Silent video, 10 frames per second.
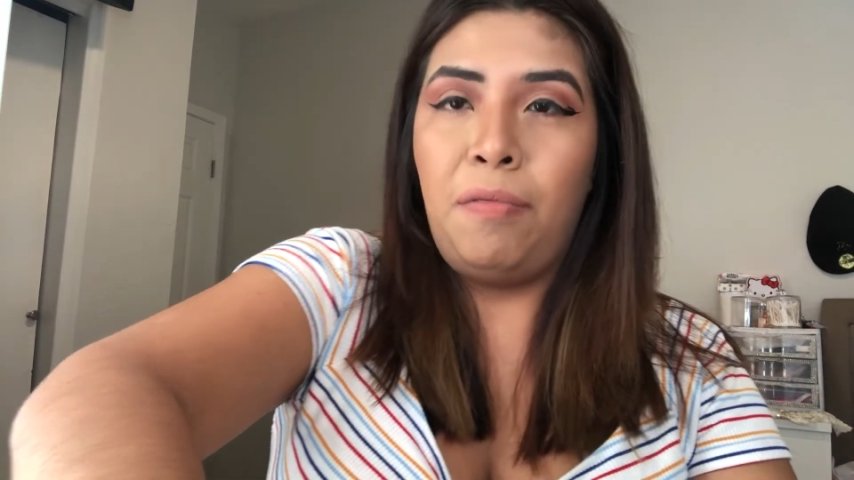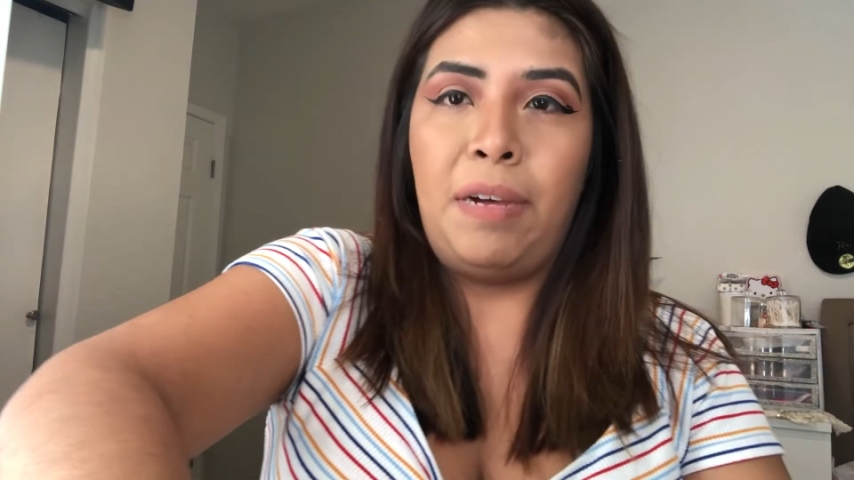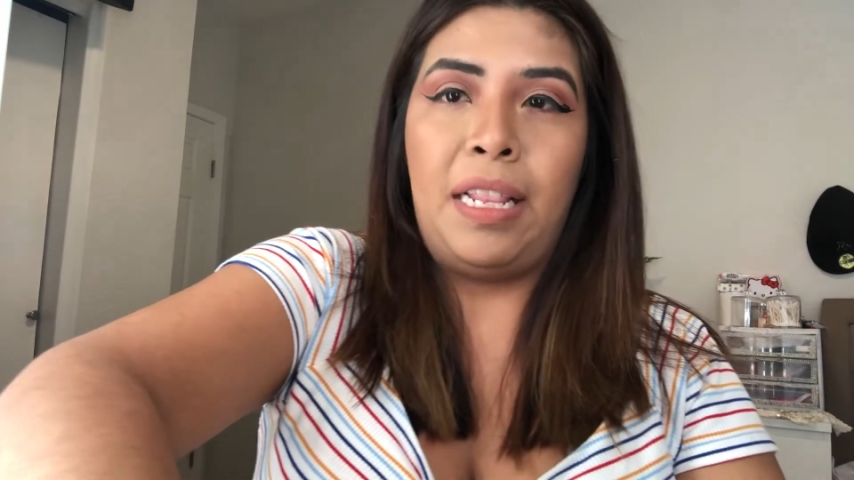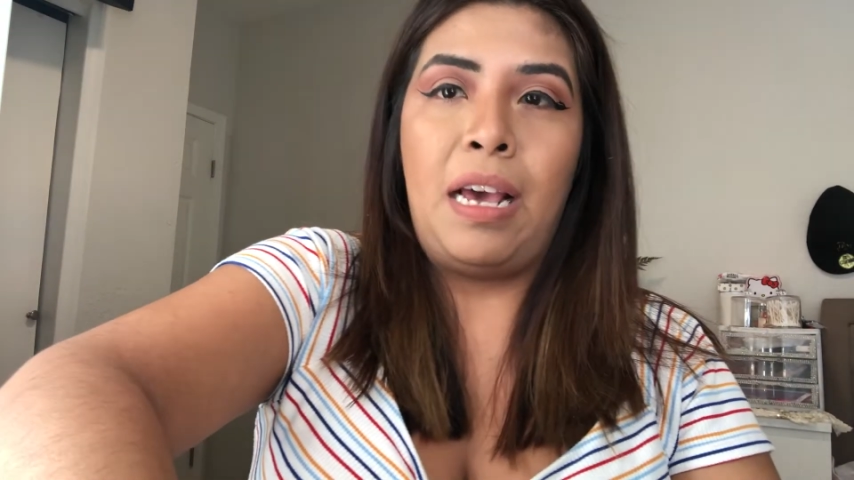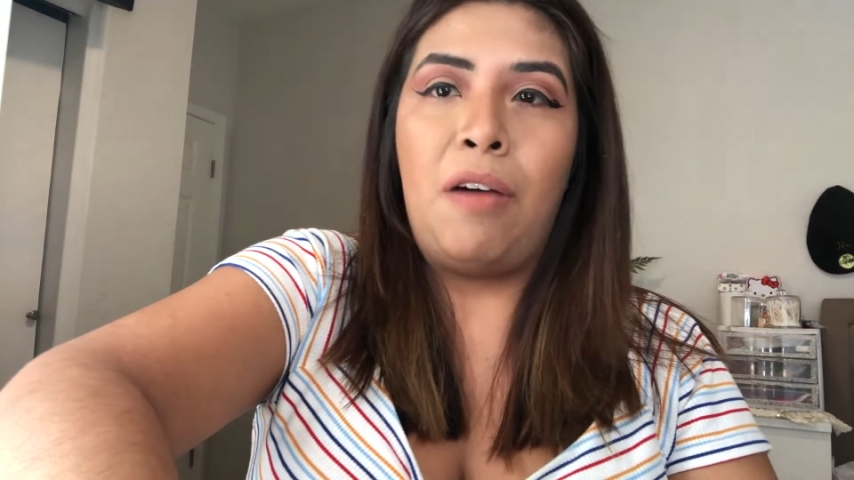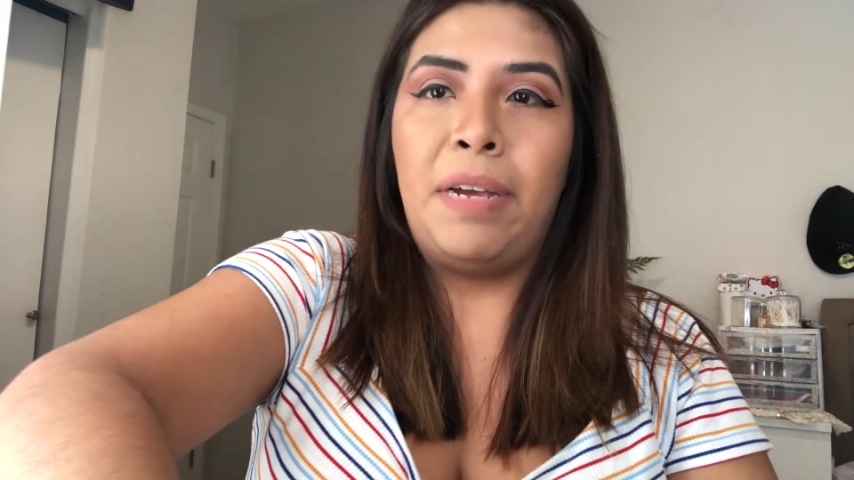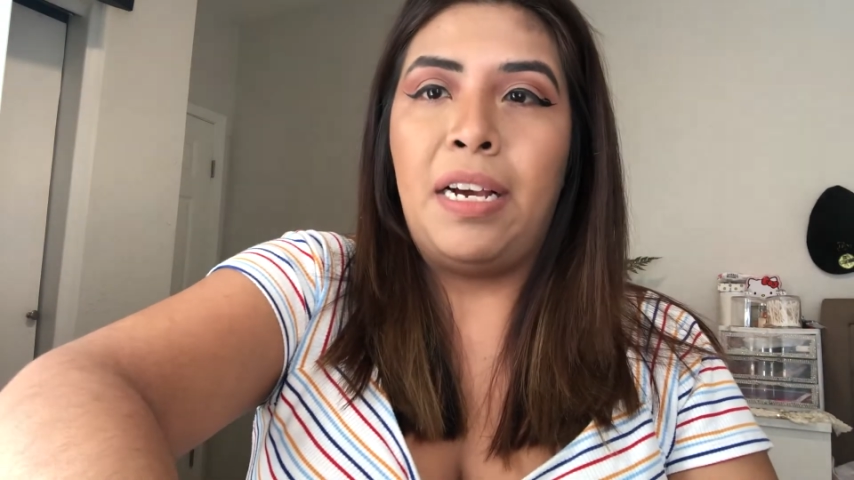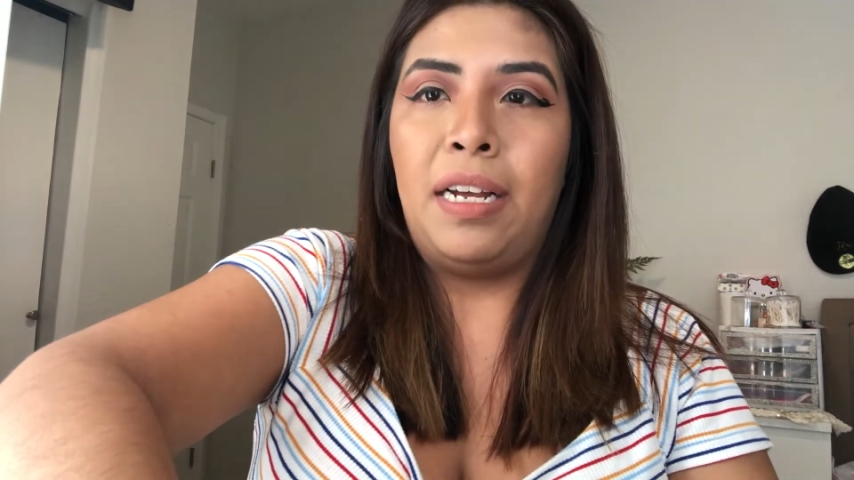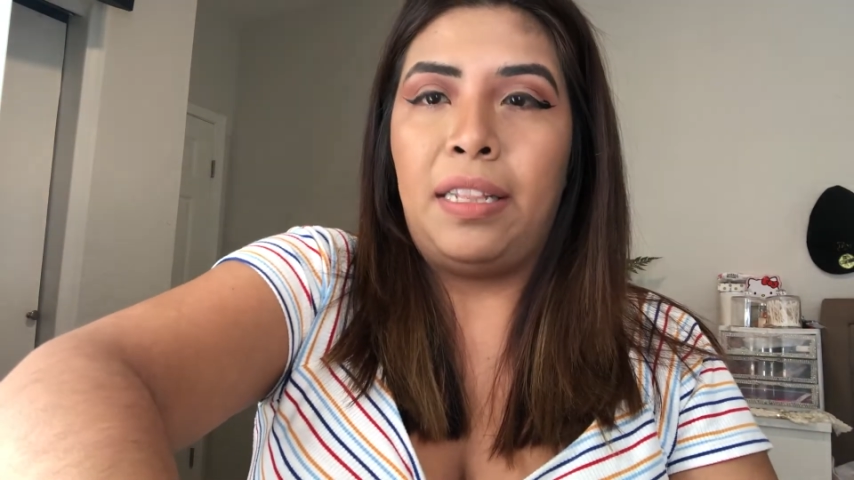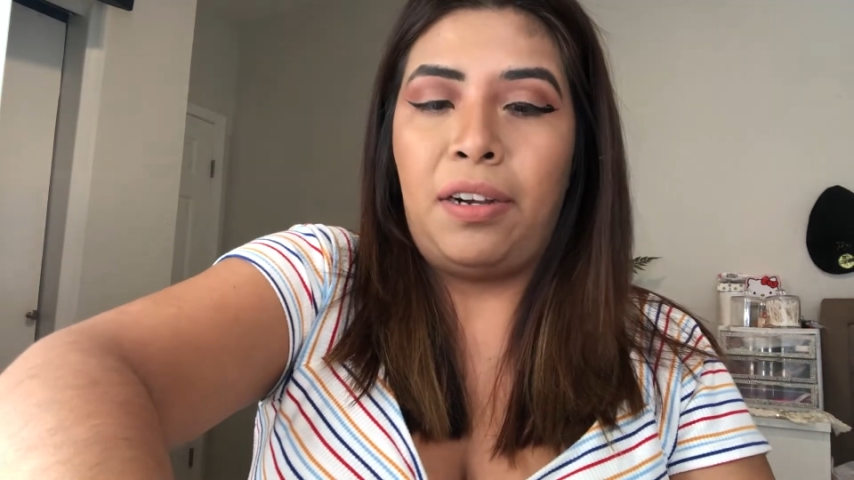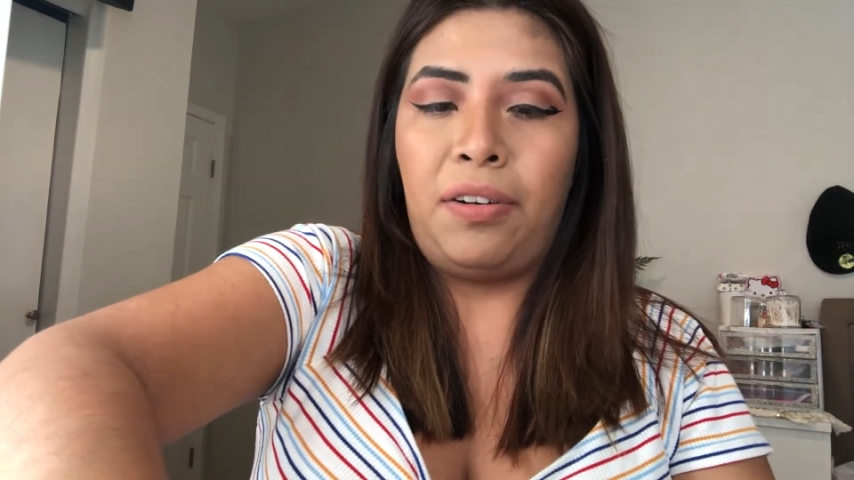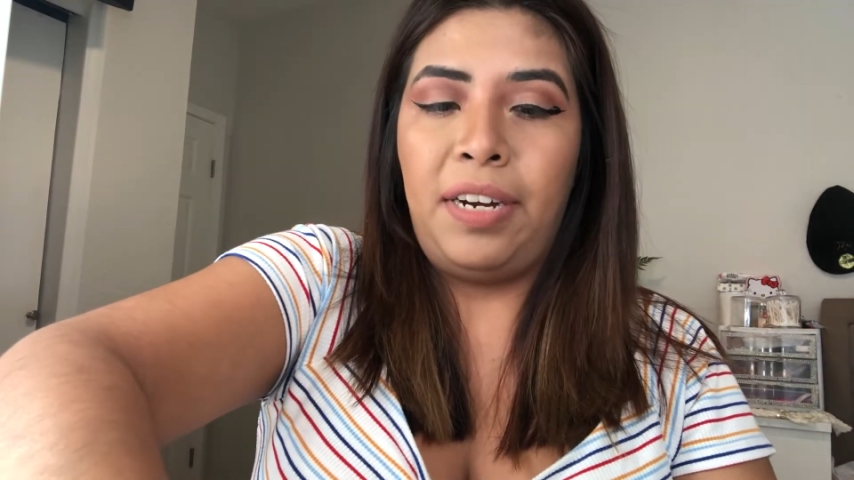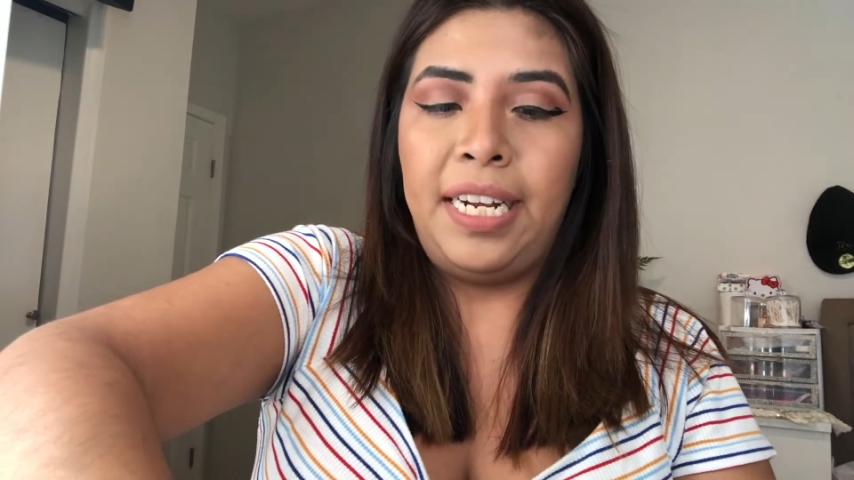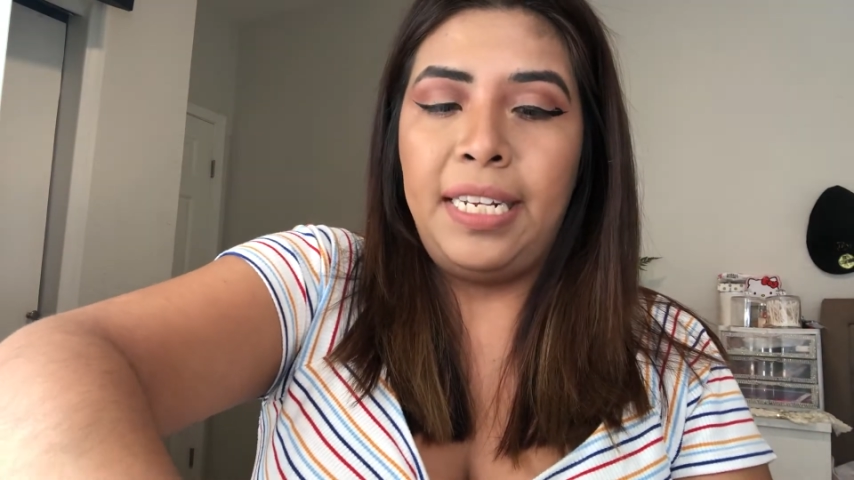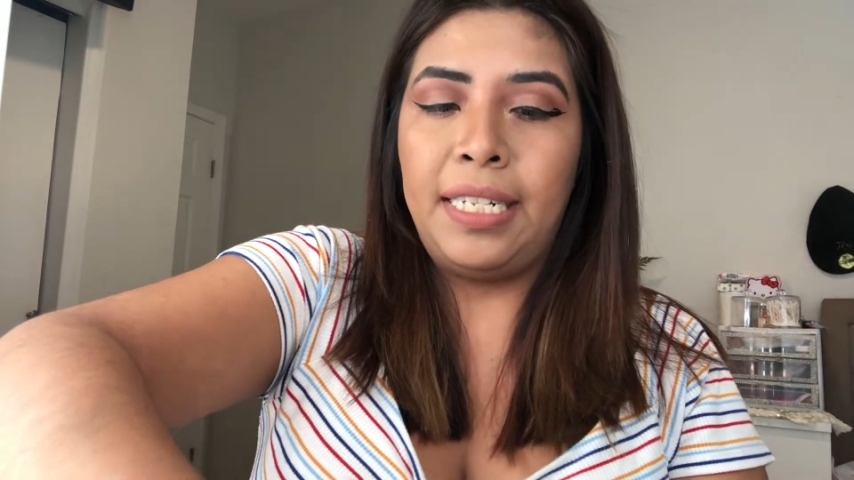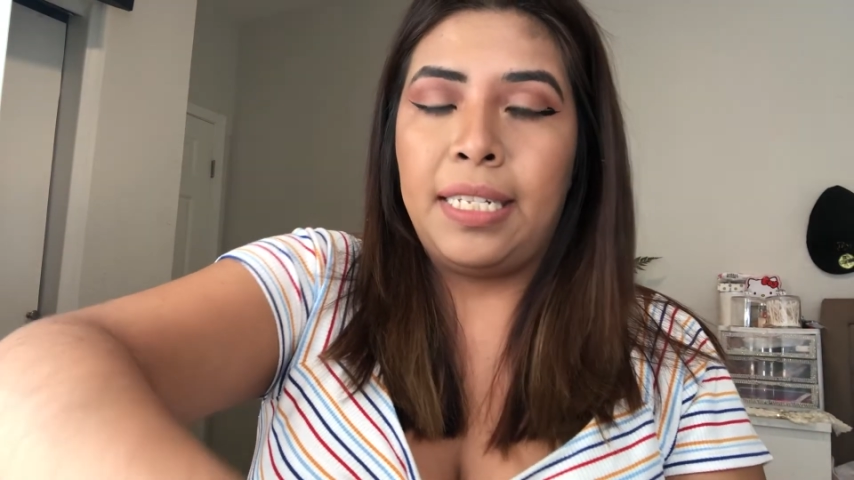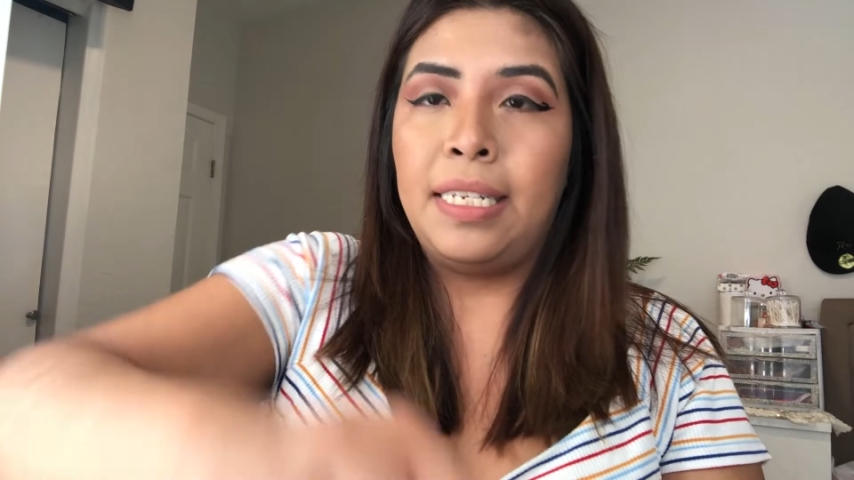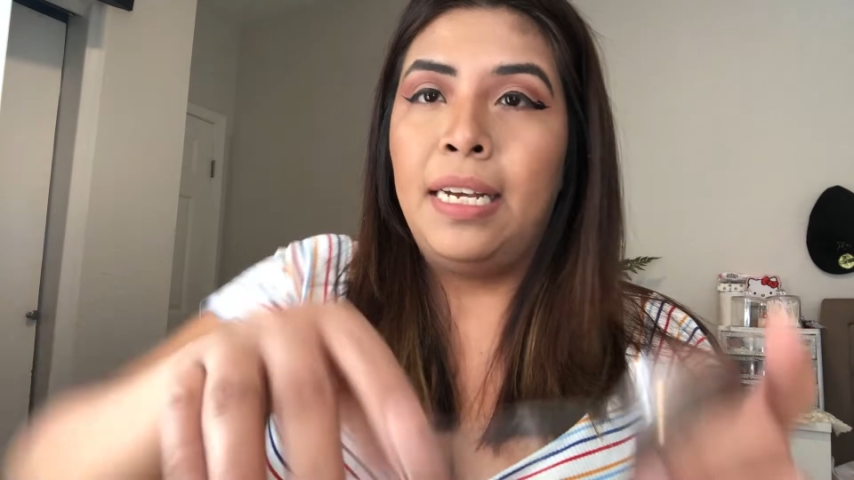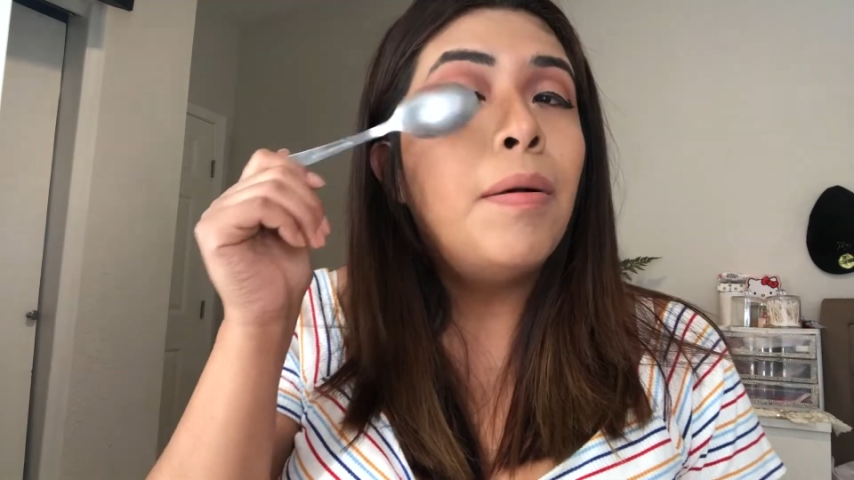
with how we cut the crease.